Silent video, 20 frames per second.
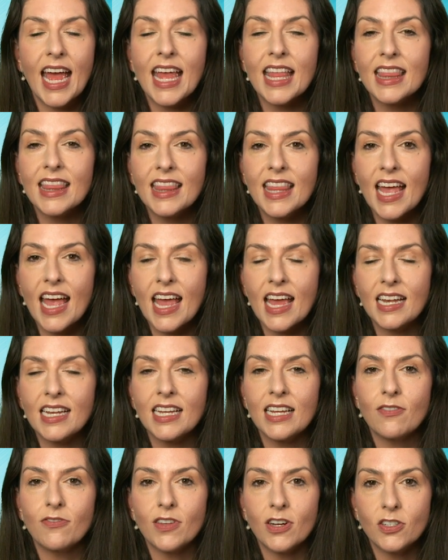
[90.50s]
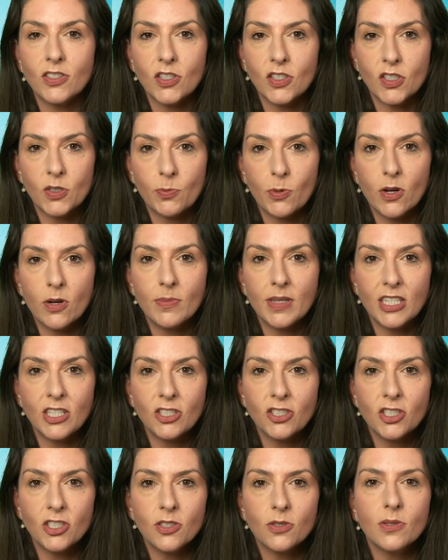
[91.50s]
And then if there's a sperm
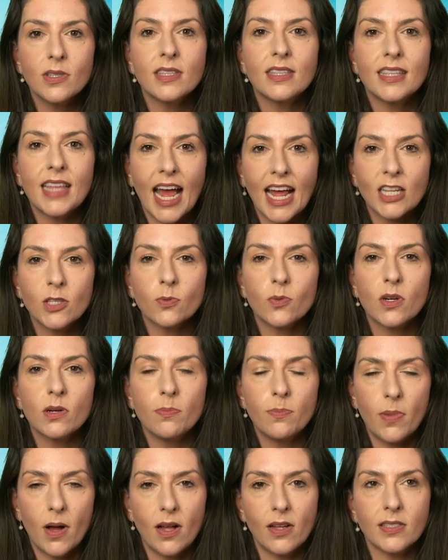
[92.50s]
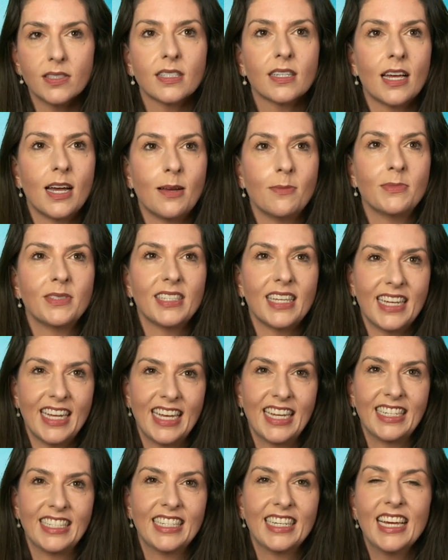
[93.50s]
issue, that's where balls comes
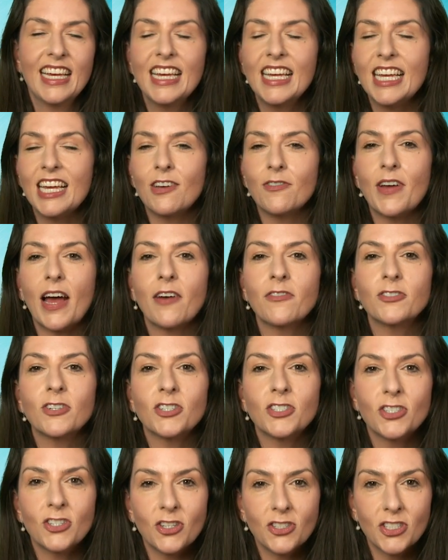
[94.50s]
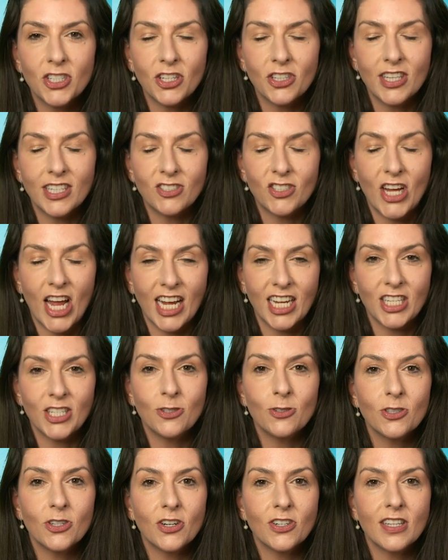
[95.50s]
in. If after a Tushy check,
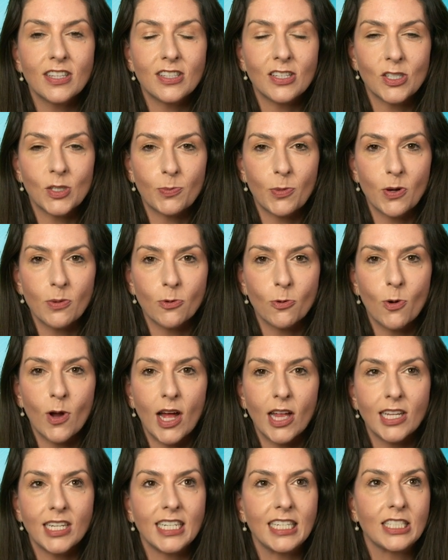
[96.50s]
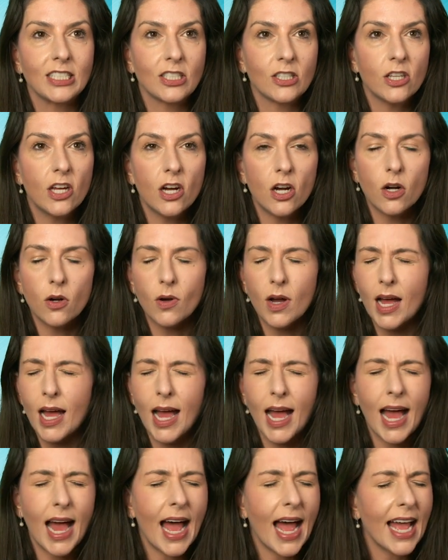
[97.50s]
you learn that the sperm quality is low,
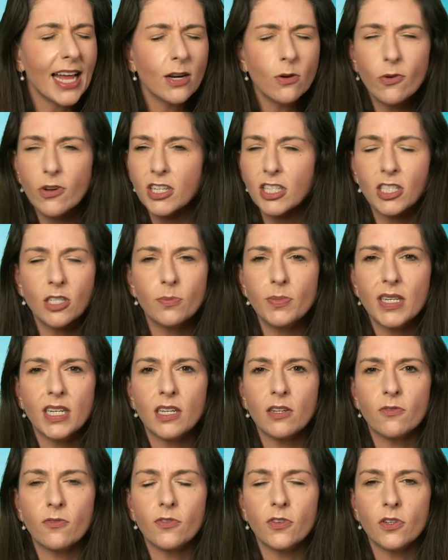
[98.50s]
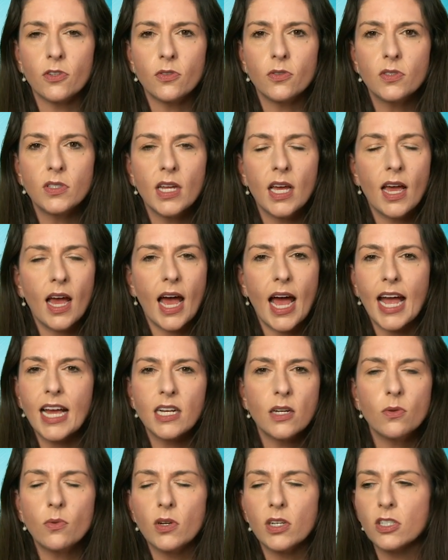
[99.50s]
I don't want you to be confused.
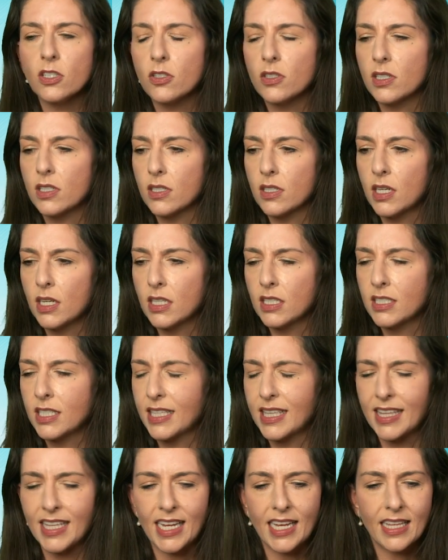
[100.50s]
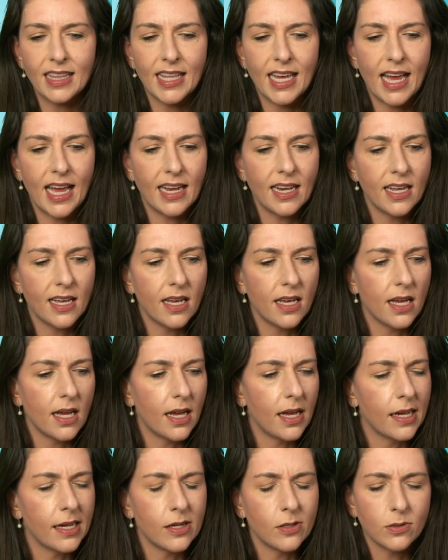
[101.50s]
I don't want you to, to think that
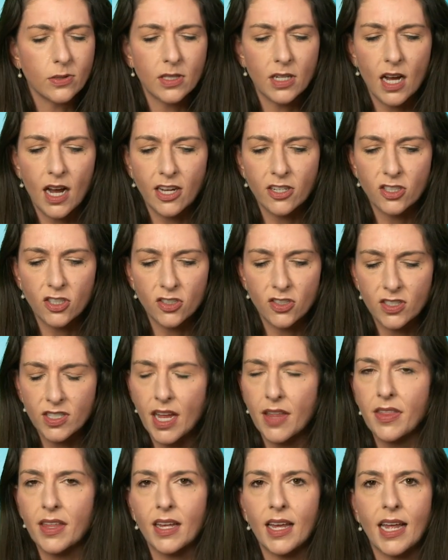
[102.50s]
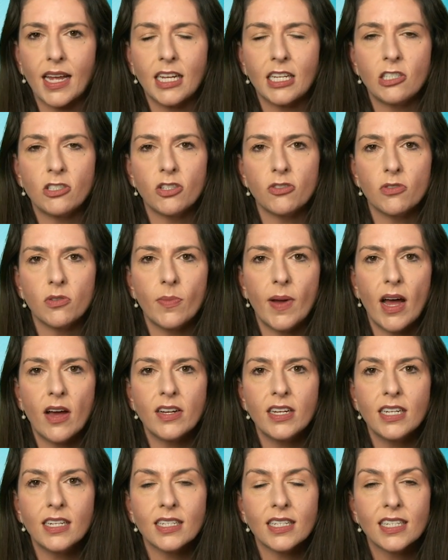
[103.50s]
oh gosh, there's nothing I can do
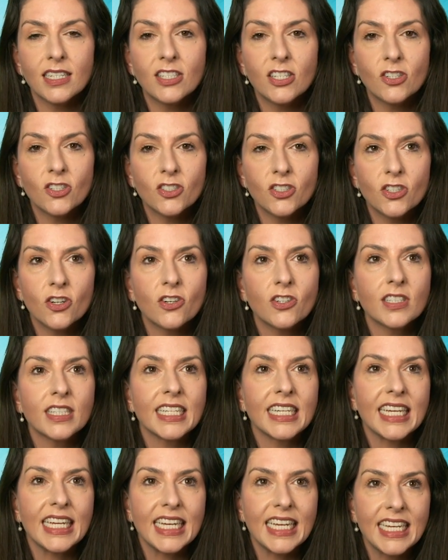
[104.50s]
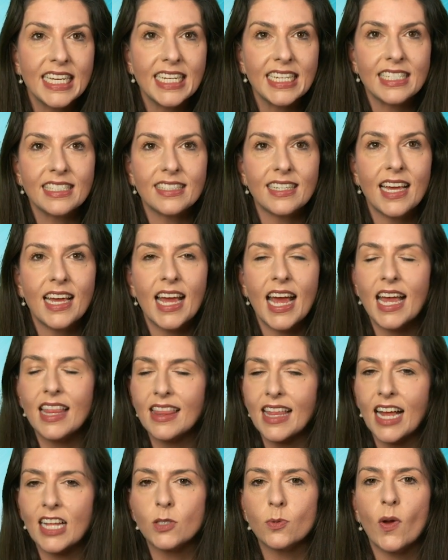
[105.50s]
about it, because there certainly is.
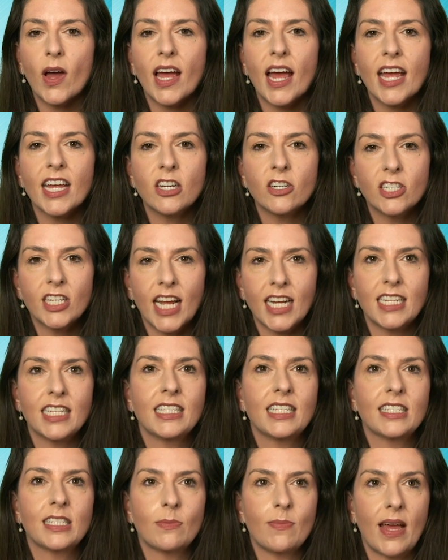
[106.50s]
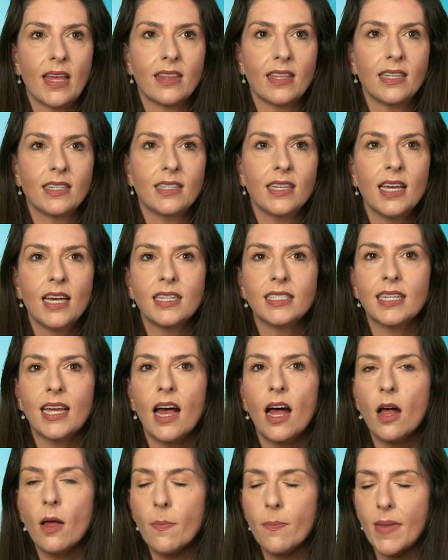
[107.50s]
And that's why I created this method to
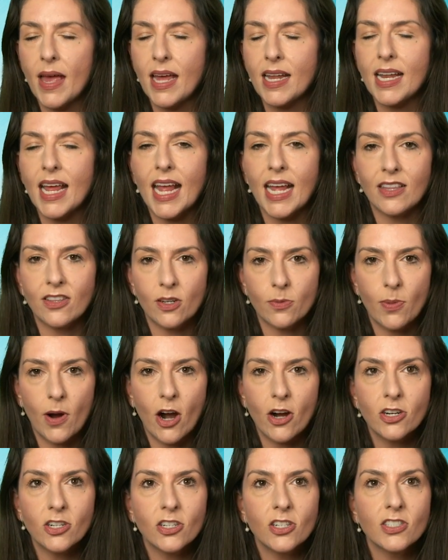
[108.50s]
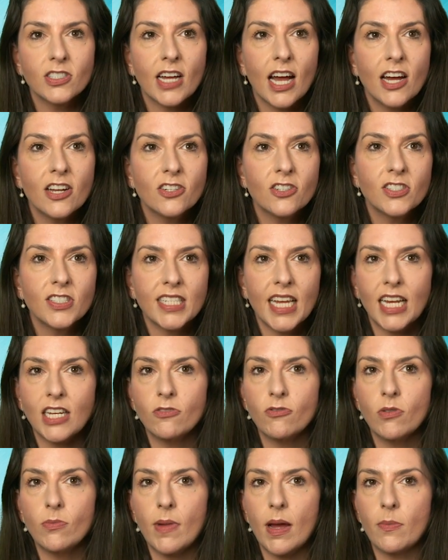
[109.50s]
help men and their partners
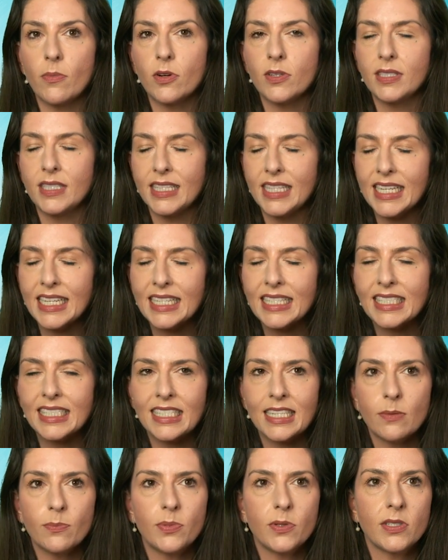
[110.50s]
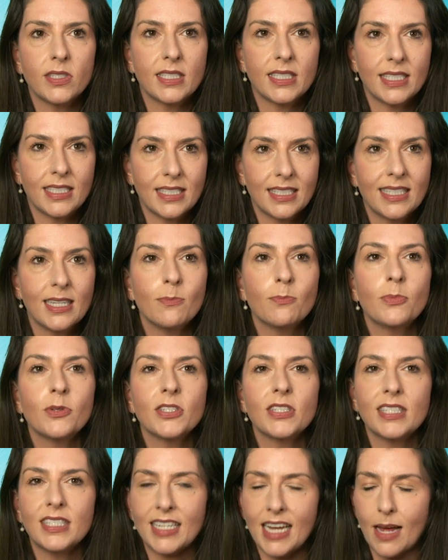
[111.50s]
understand and remember these simple,
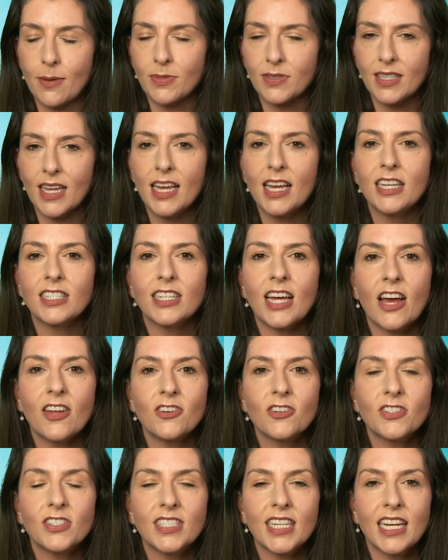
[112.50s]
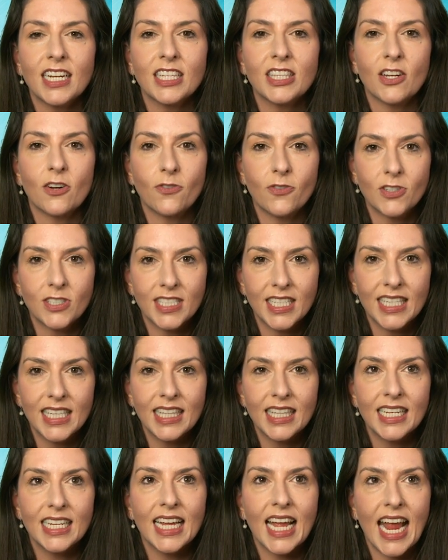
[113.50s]
simple steps to understanding their
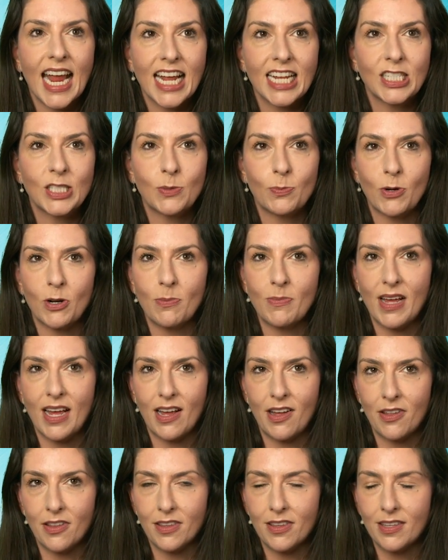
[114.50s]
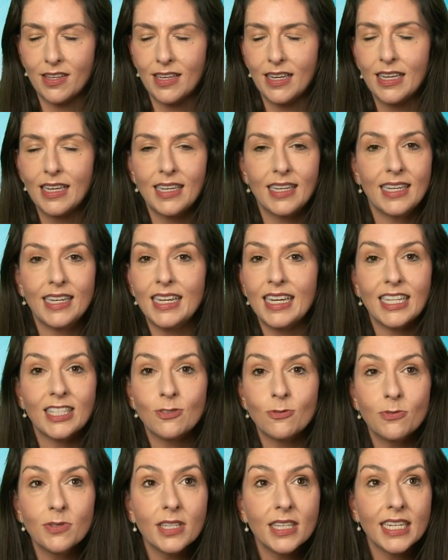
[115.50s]
fertility and sperm health.
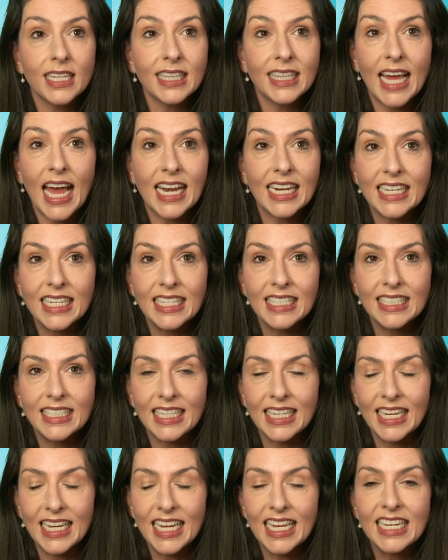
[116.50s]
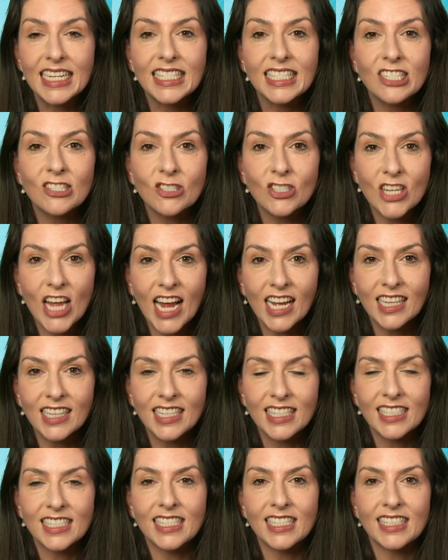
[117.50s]
It's really that easy. It is a
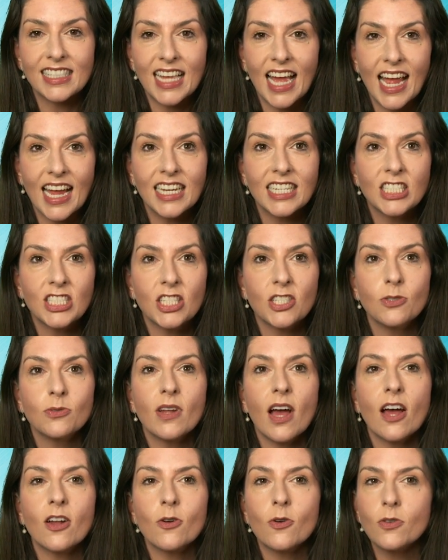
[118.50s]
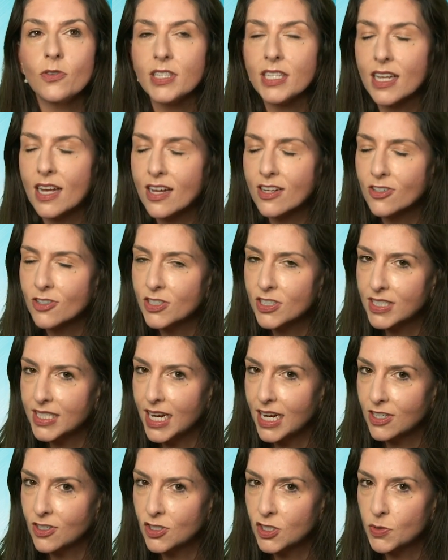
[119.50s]
checklist designed to not only
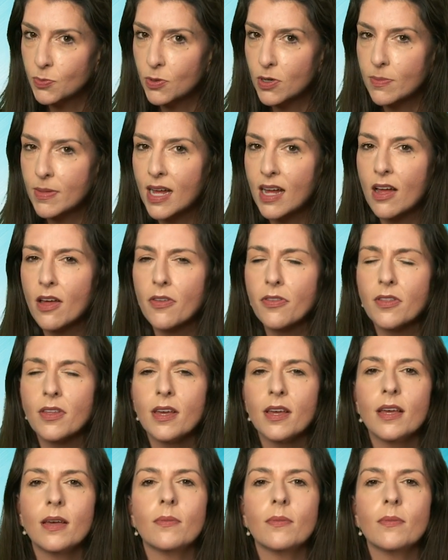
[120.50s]
understand your sperm health,